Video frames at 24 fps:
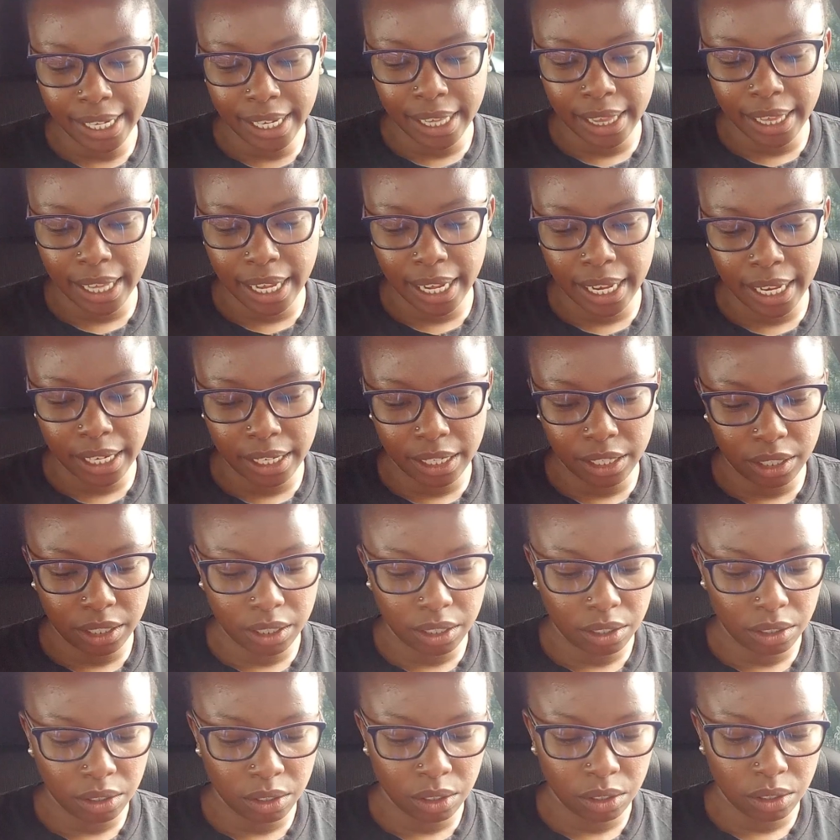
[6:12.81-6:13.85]
and then
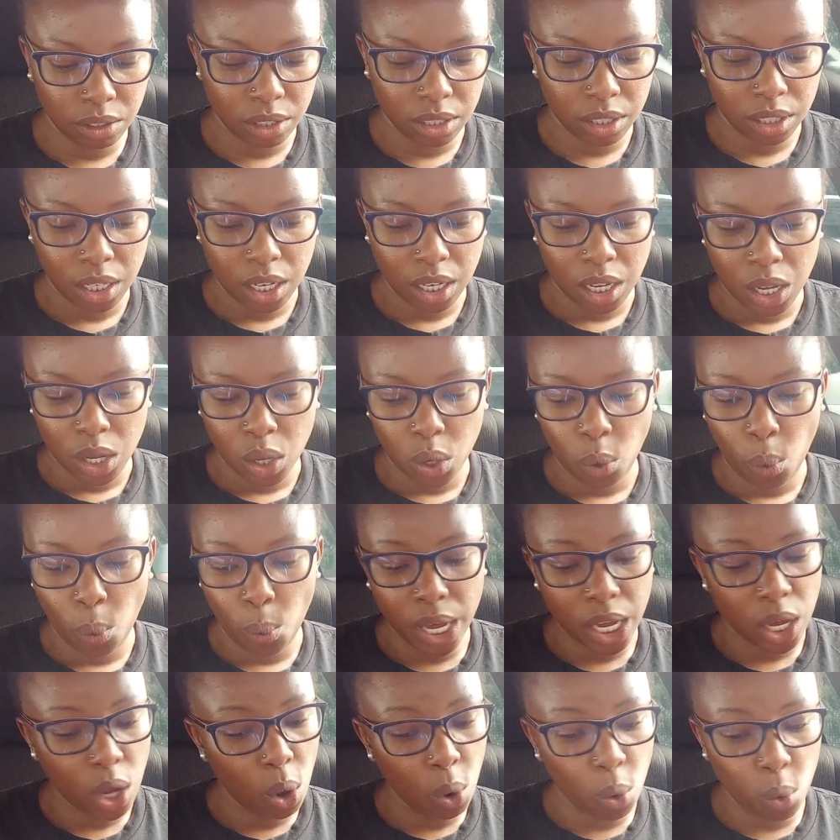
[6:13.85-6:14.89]

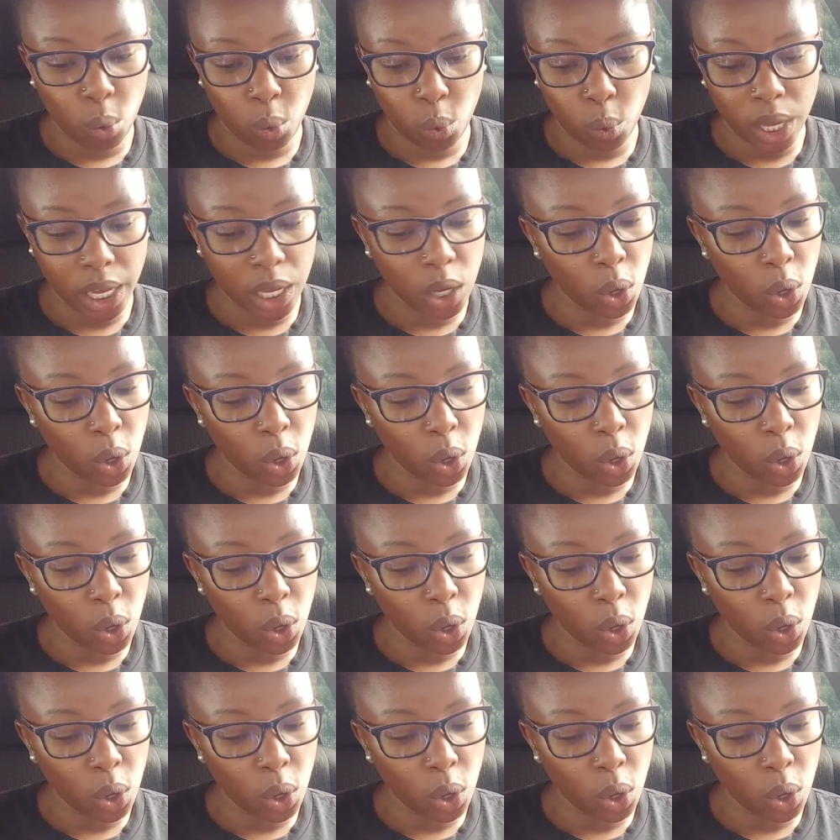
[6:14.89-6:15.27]
we go.